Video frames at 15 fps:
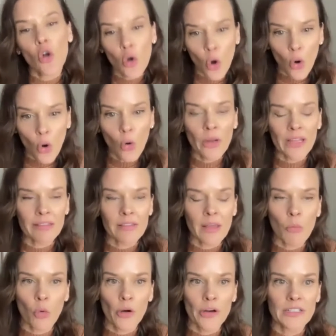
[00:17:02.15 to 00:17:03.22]
go get
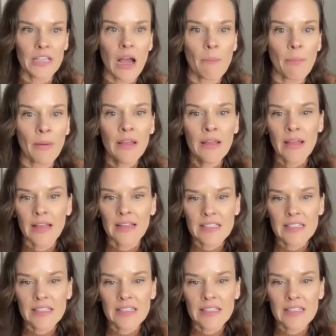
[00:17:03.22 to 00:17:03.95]
them worked up and